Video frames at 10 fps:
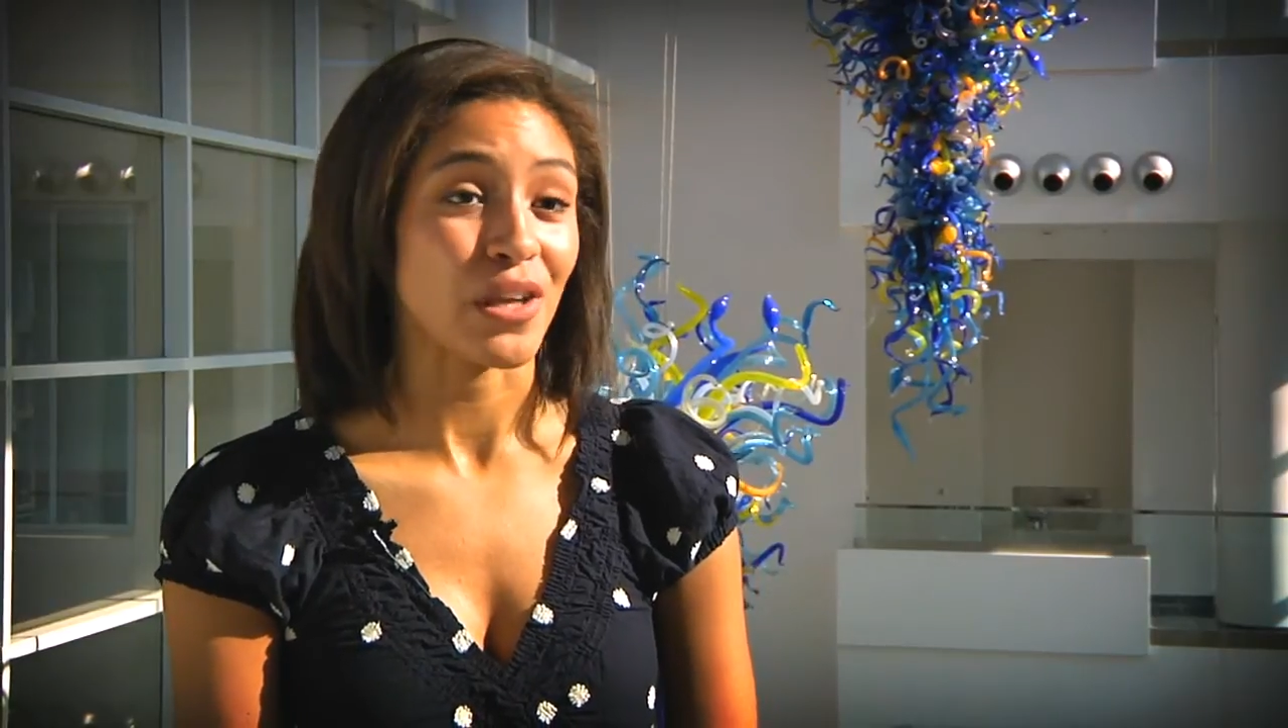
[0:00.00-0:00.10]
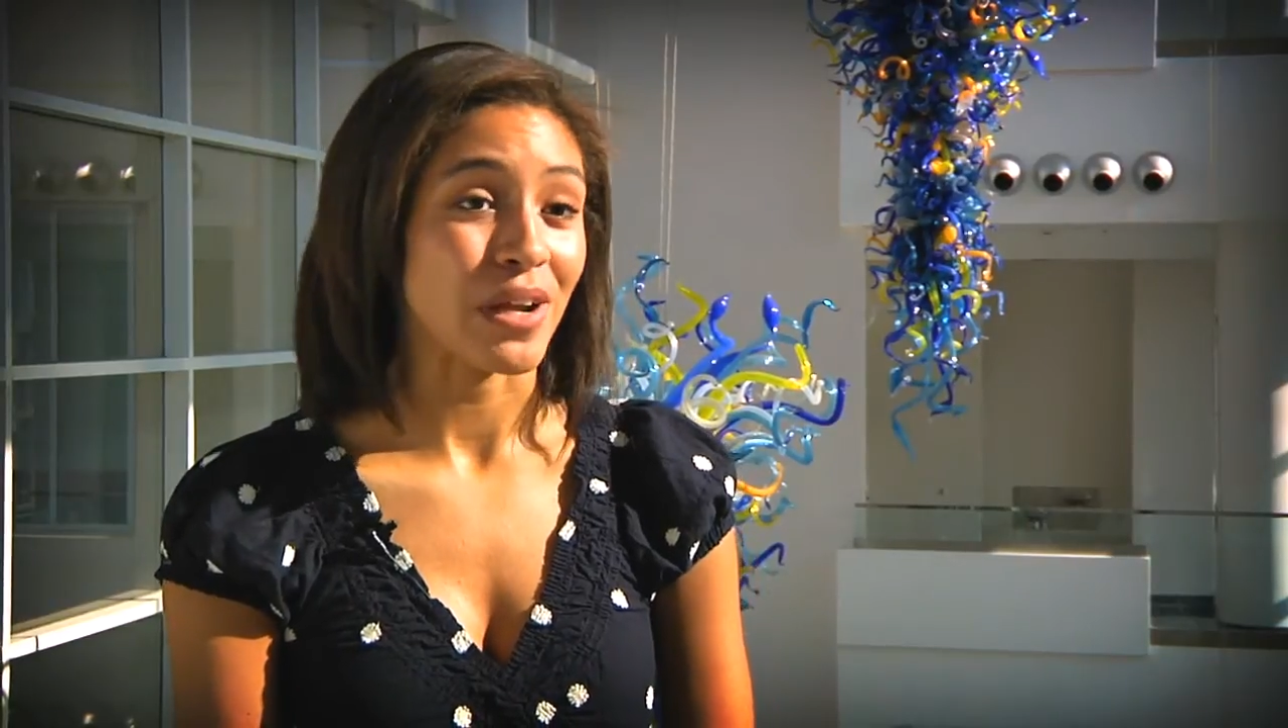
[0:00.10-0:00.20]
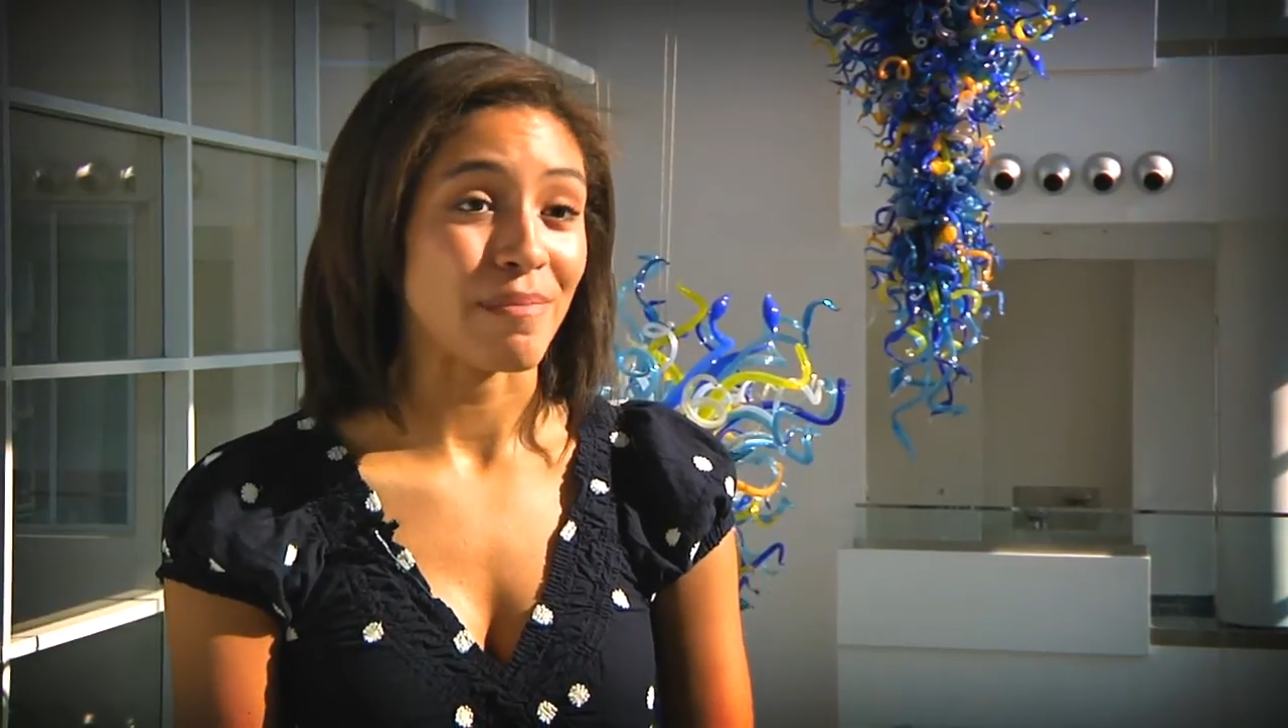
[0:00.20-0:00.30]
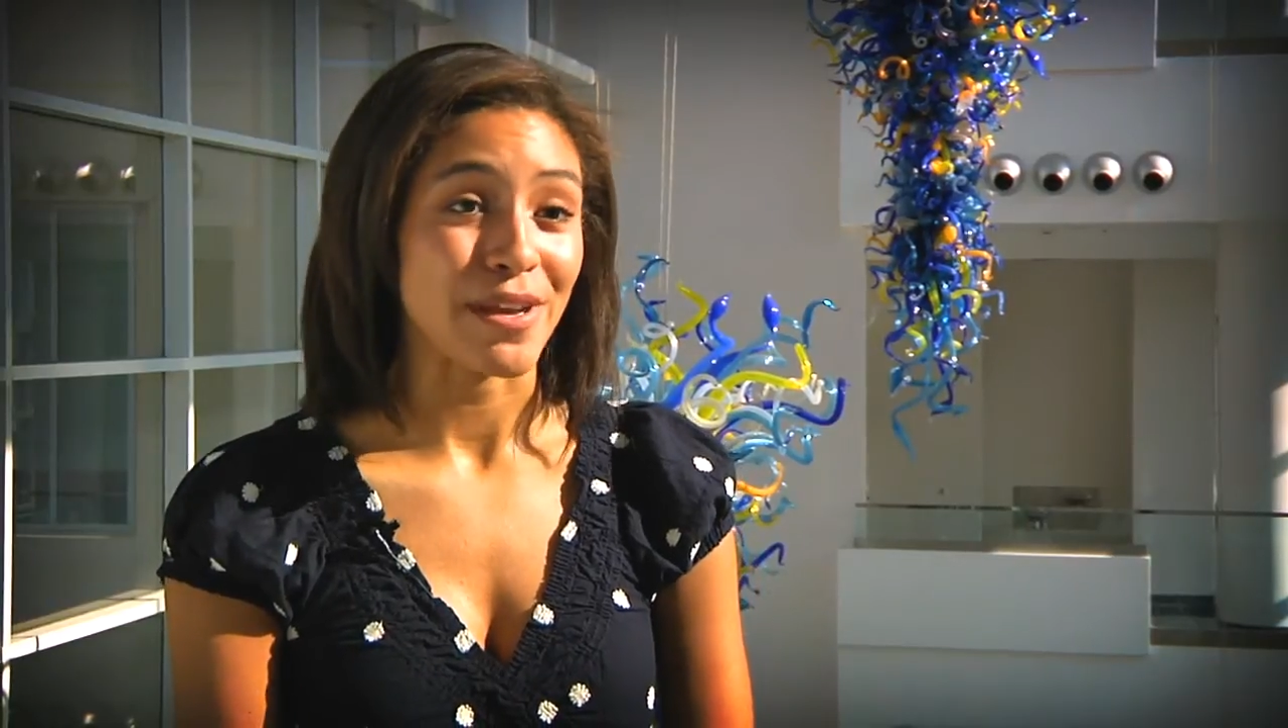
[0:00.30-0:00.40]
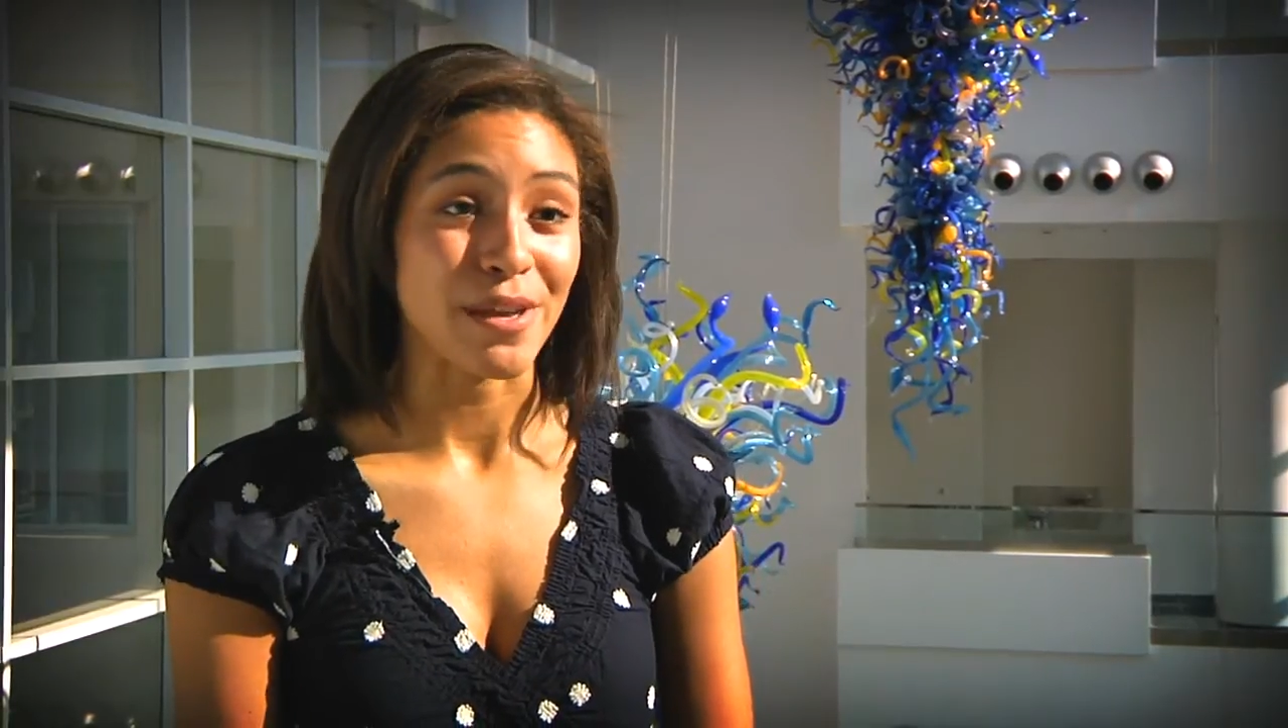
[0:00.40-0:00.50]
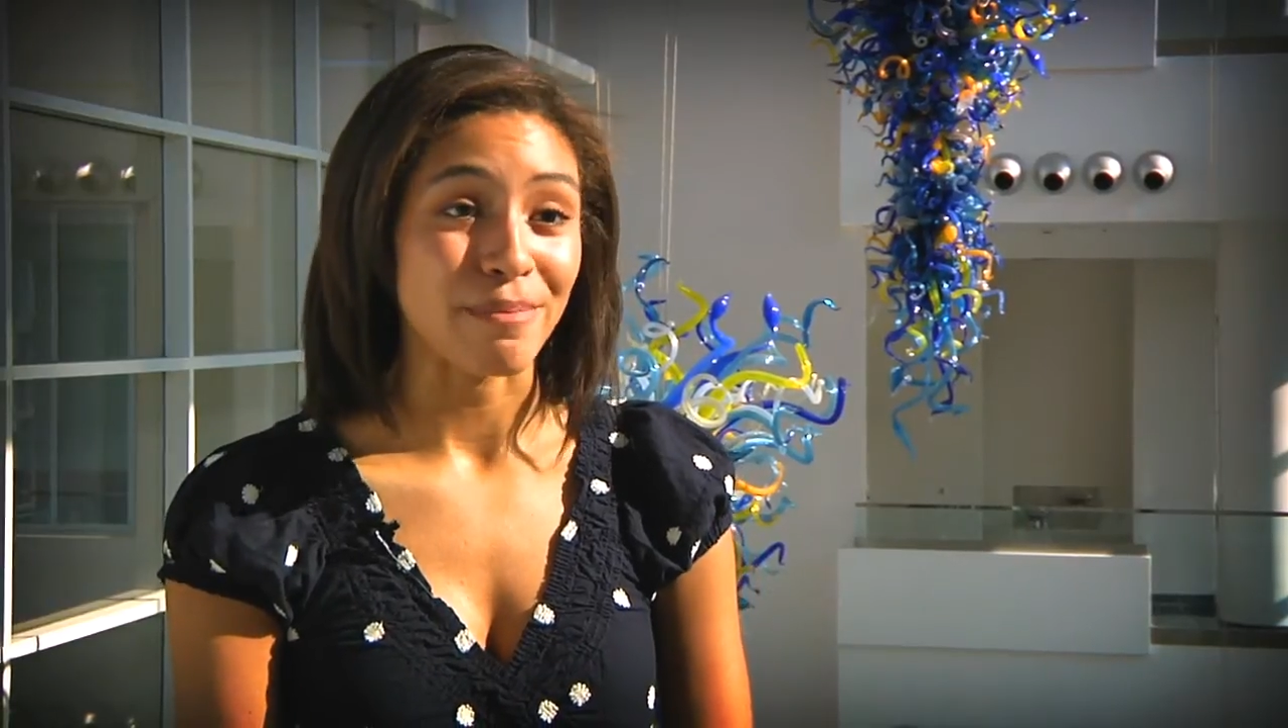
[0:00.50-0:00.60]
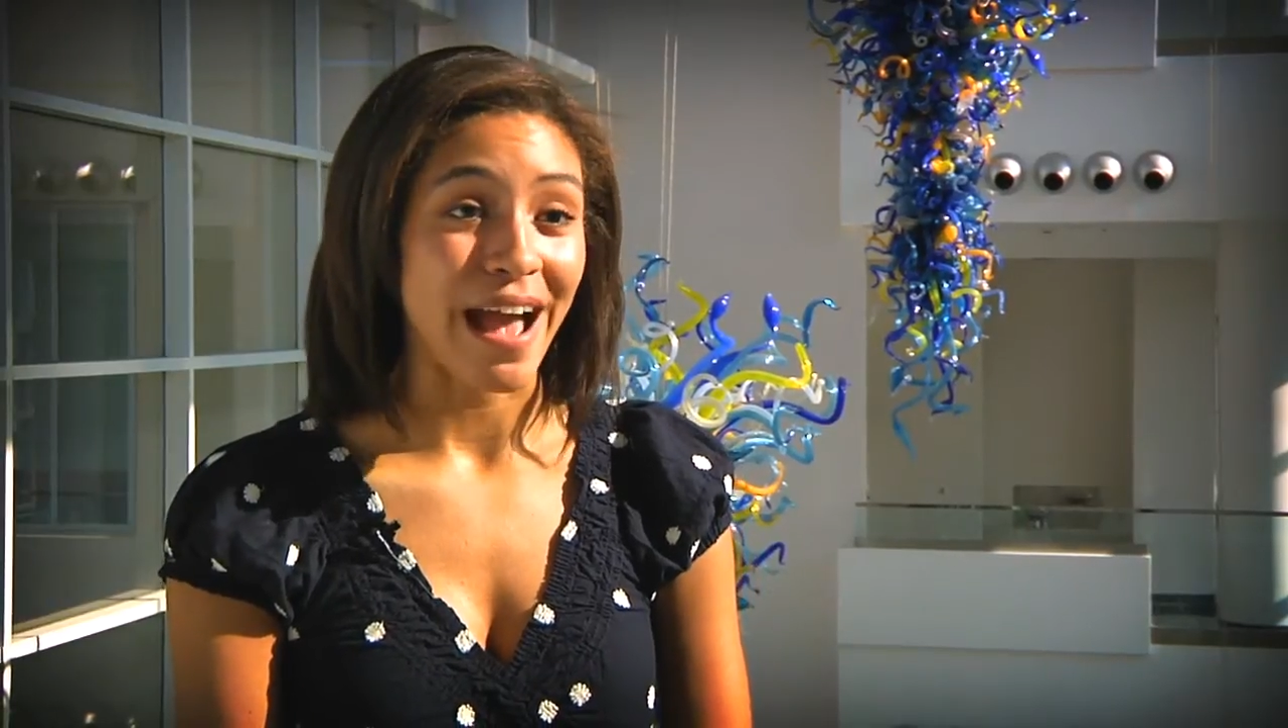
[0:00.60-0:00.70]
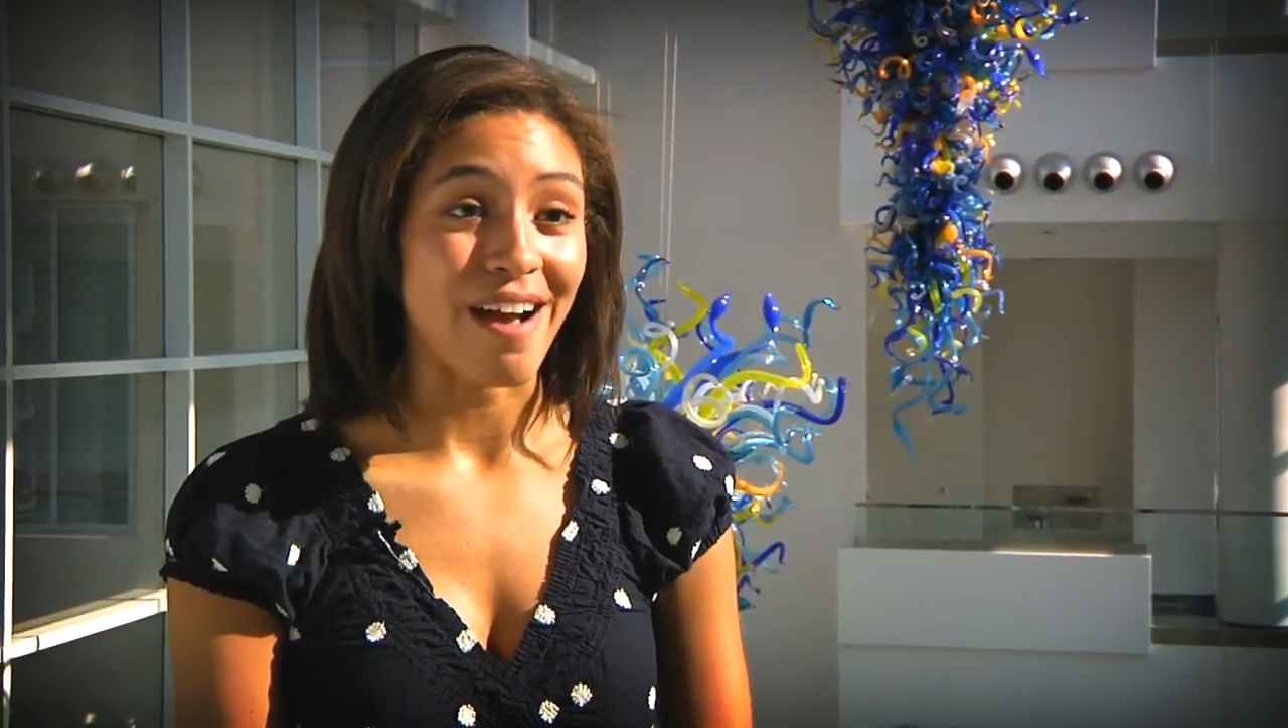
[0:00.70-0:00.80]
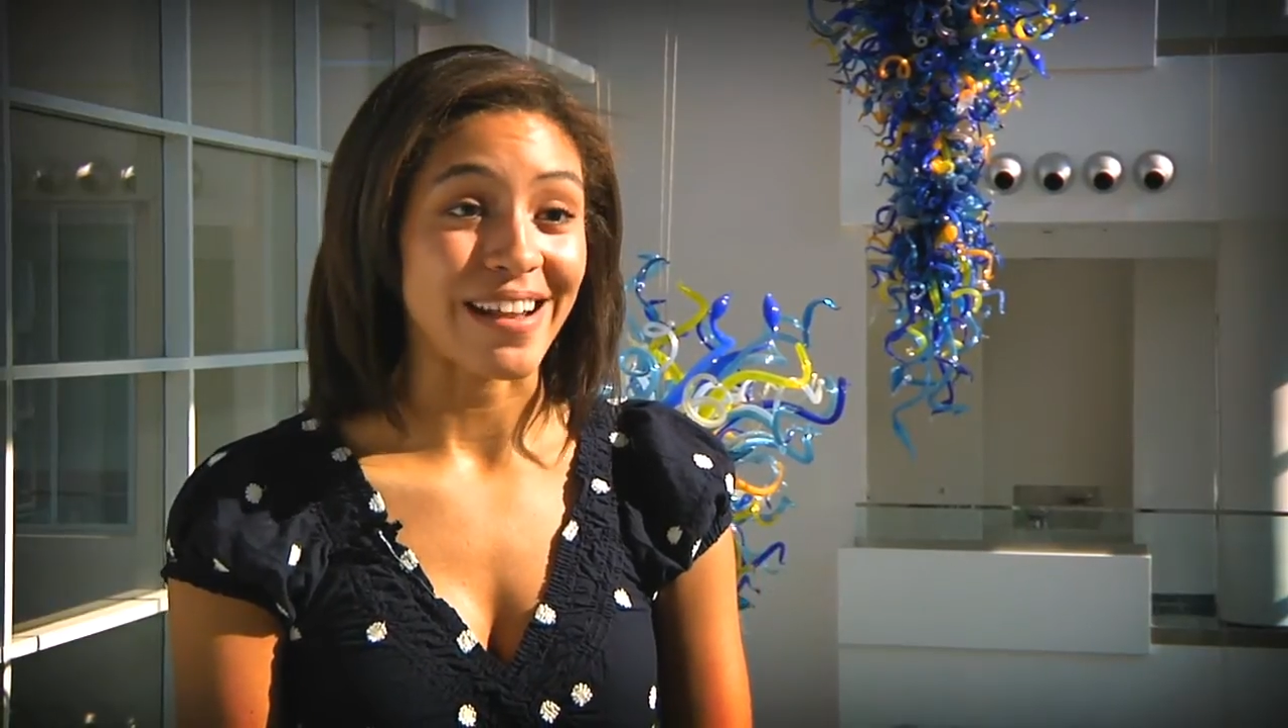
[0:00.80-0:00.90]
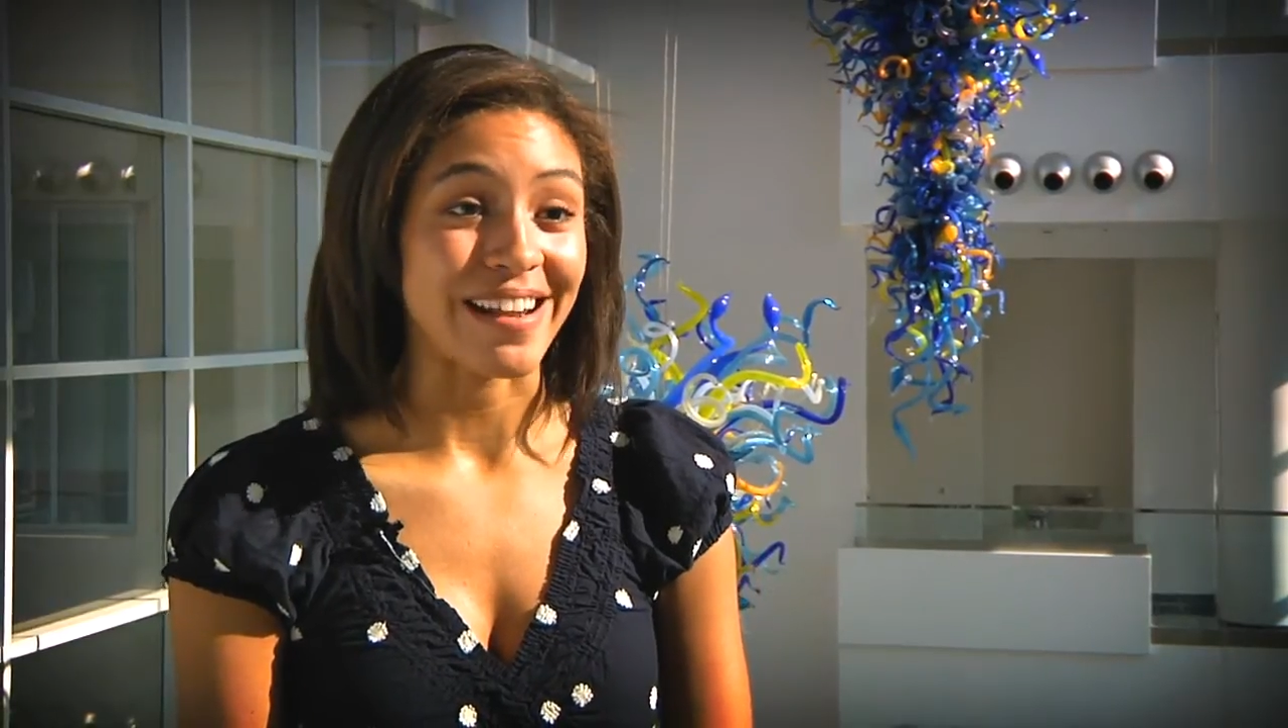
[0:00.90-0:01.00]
want to make you proud,